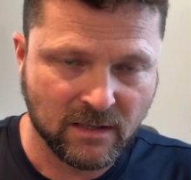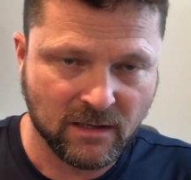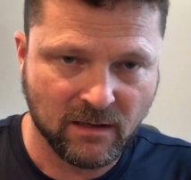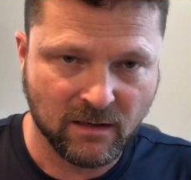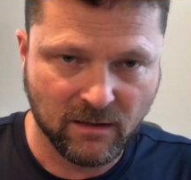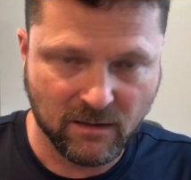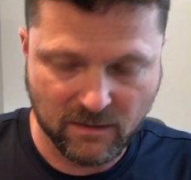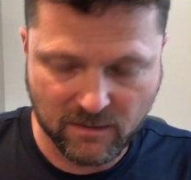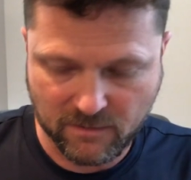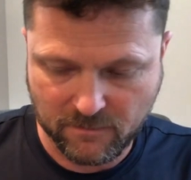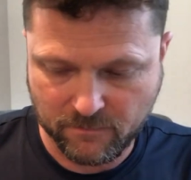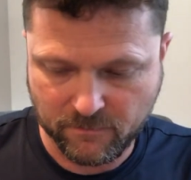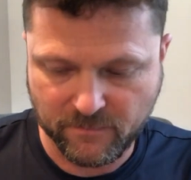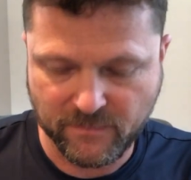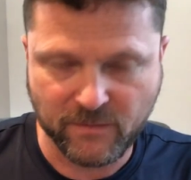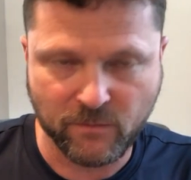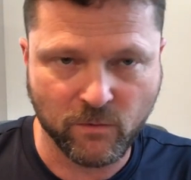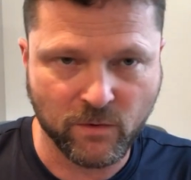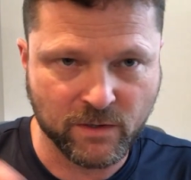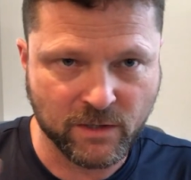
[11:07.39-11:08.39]

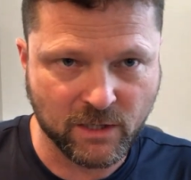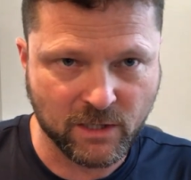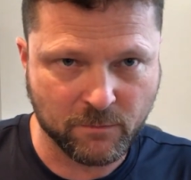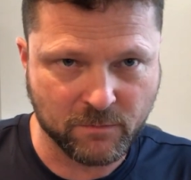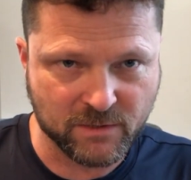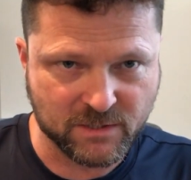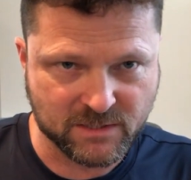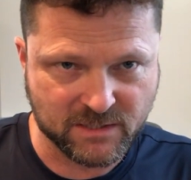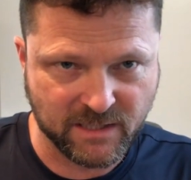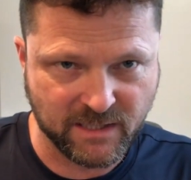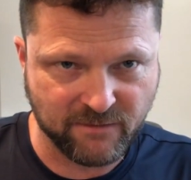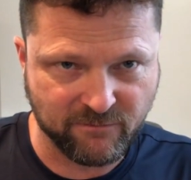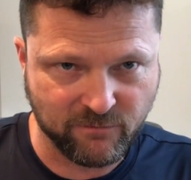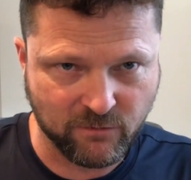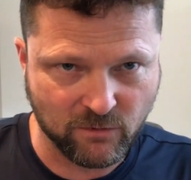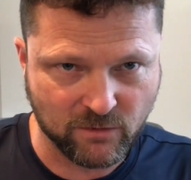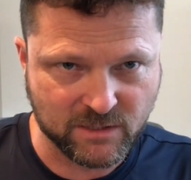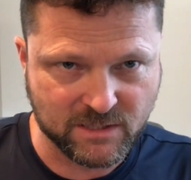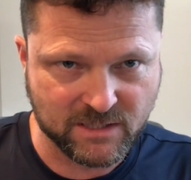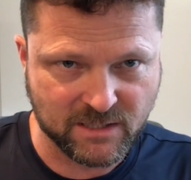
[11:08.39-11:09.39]
The 100%
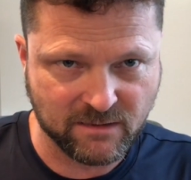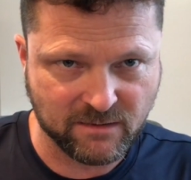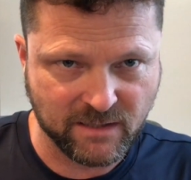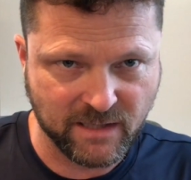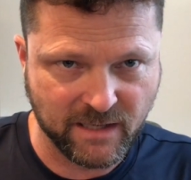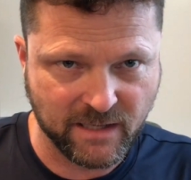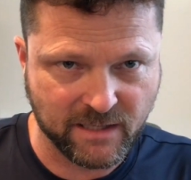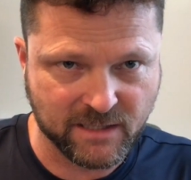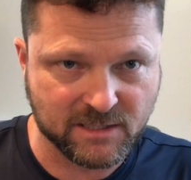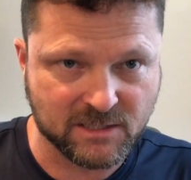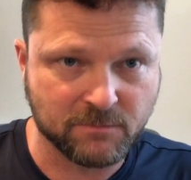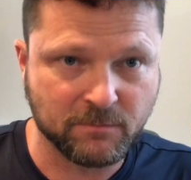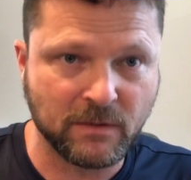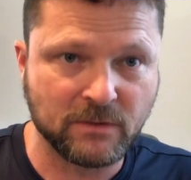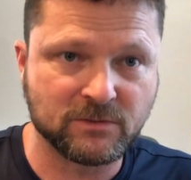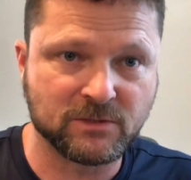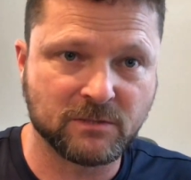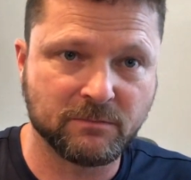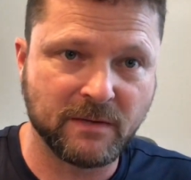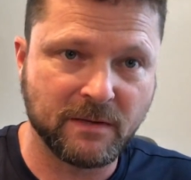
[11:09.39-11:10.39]
fully synthetic is
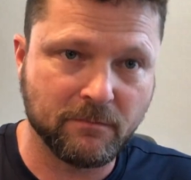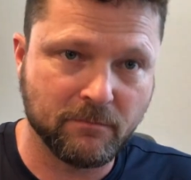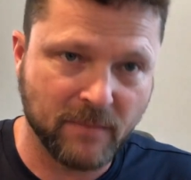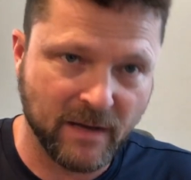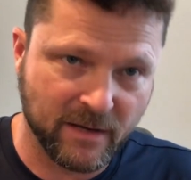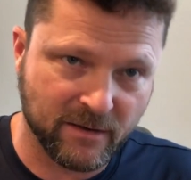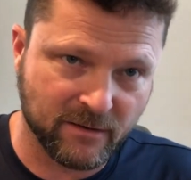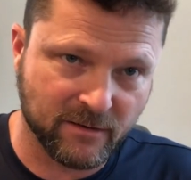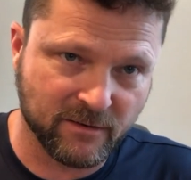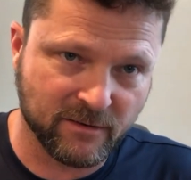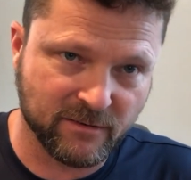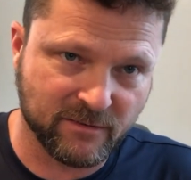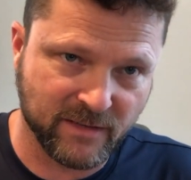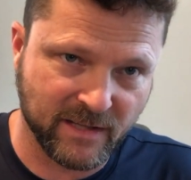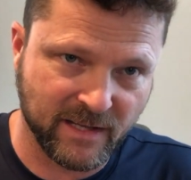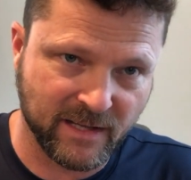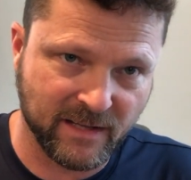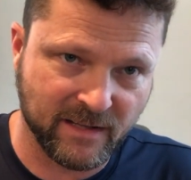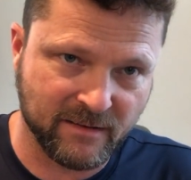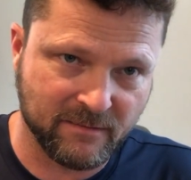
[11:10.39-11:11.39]
supposed to be better
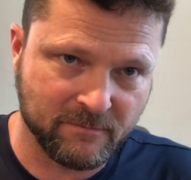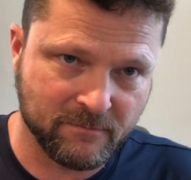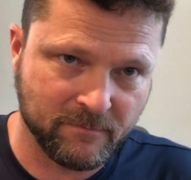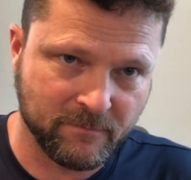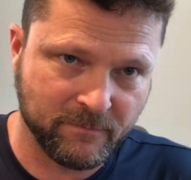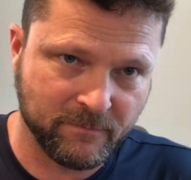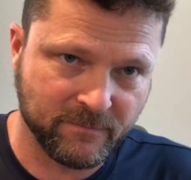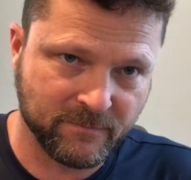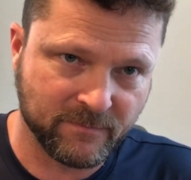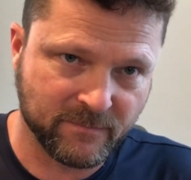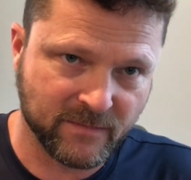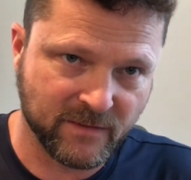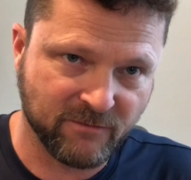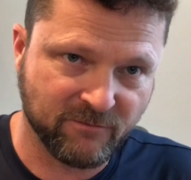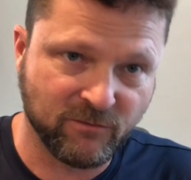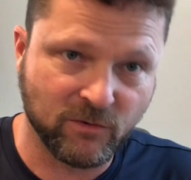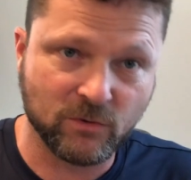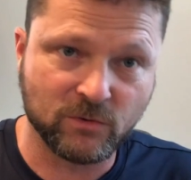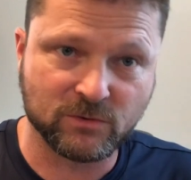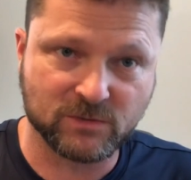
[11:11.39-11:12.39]
than the
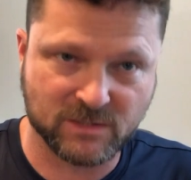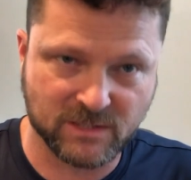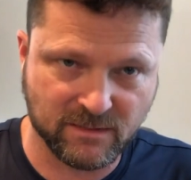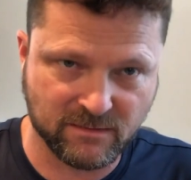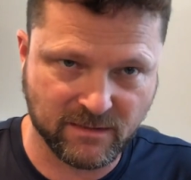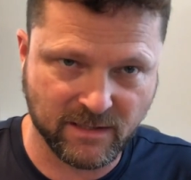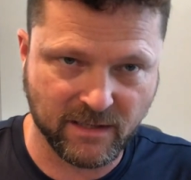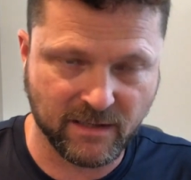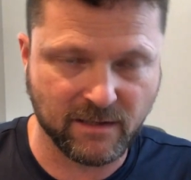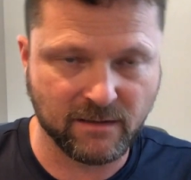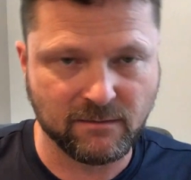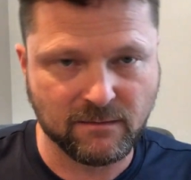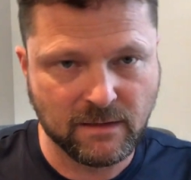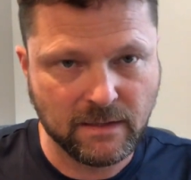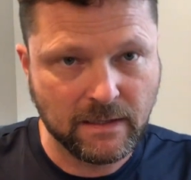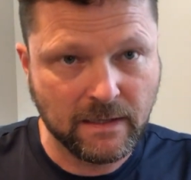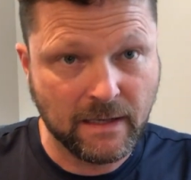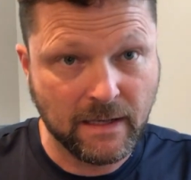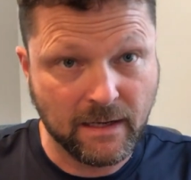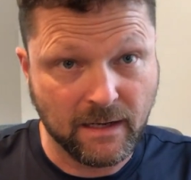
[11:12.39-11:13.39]
full synthetic.
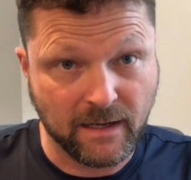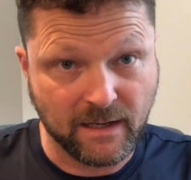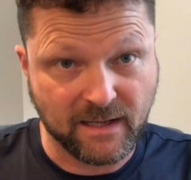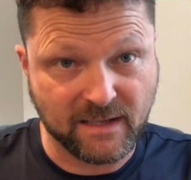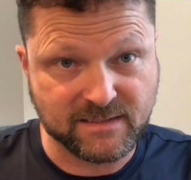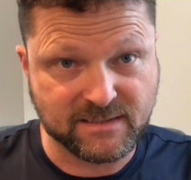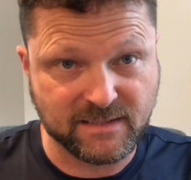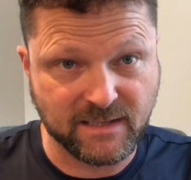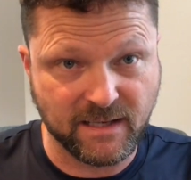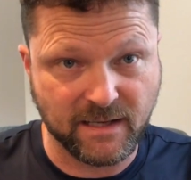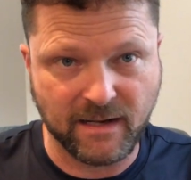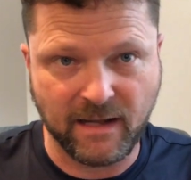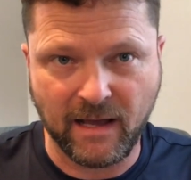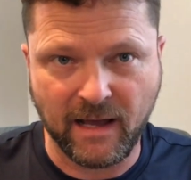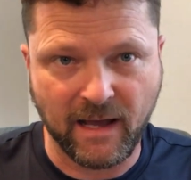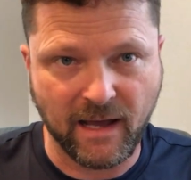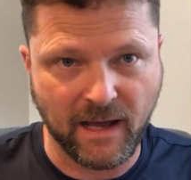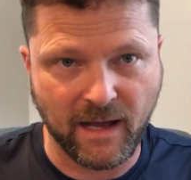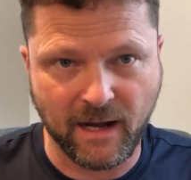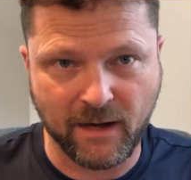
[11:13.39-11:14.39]
Like I said,
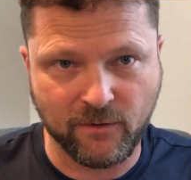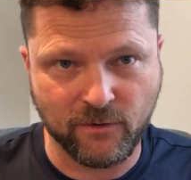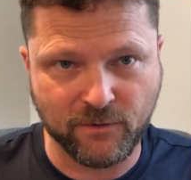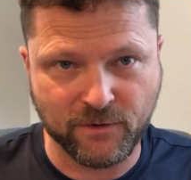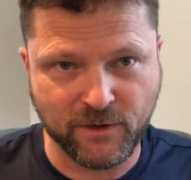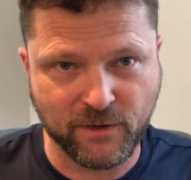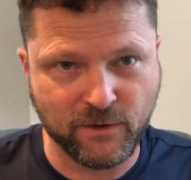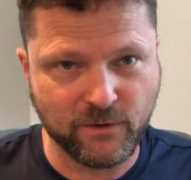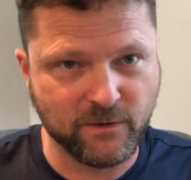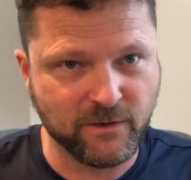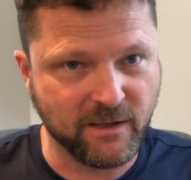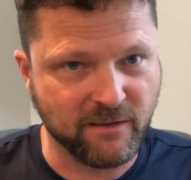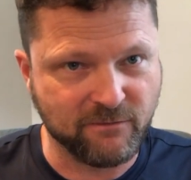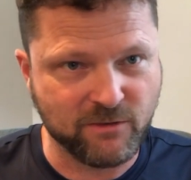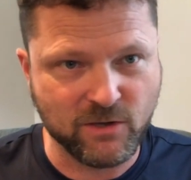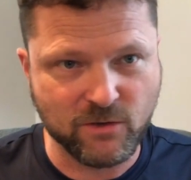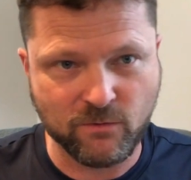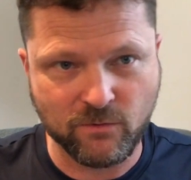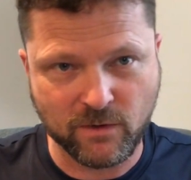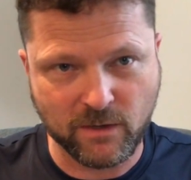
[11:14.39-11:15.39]
I don't know. If
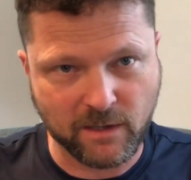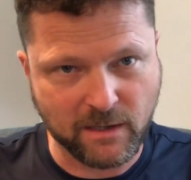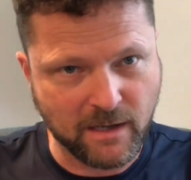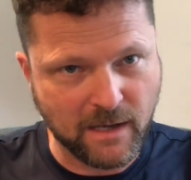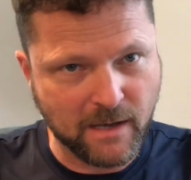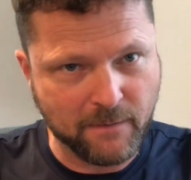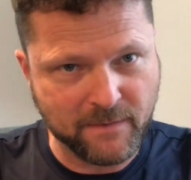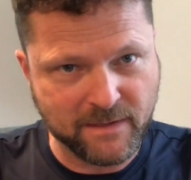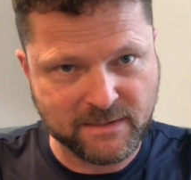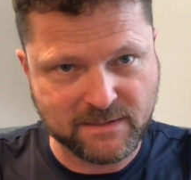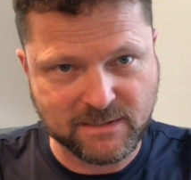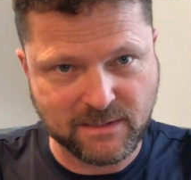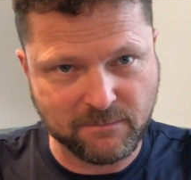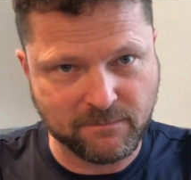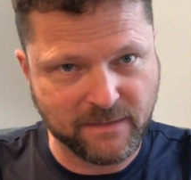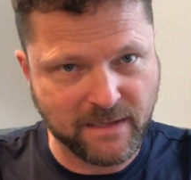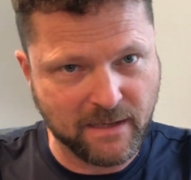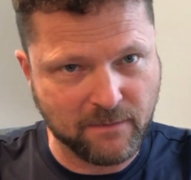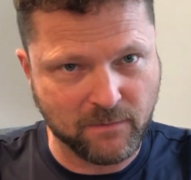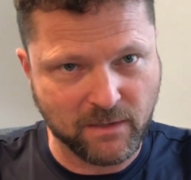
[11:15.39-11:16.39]
you want to comment
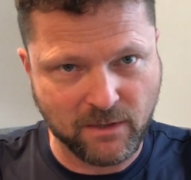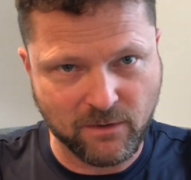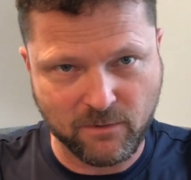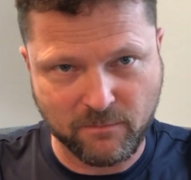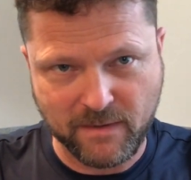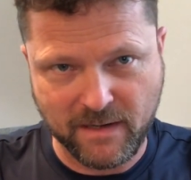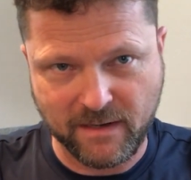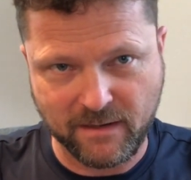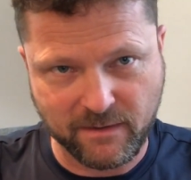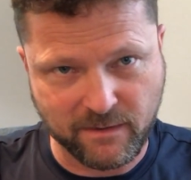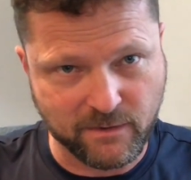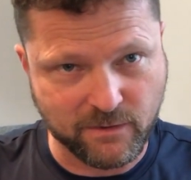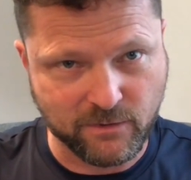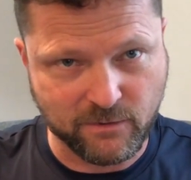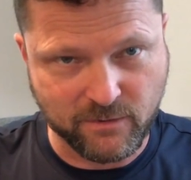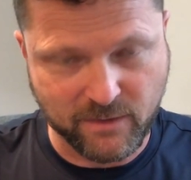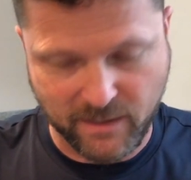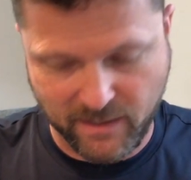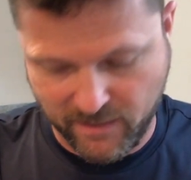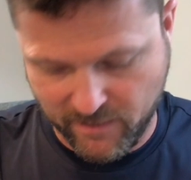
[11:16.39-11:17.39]
something down below about it,
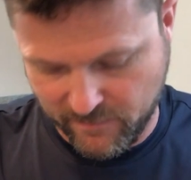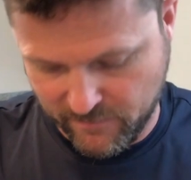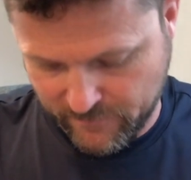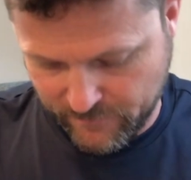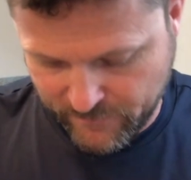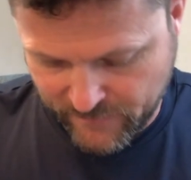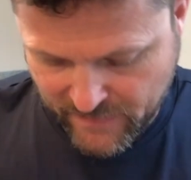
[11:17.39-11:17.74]
you can.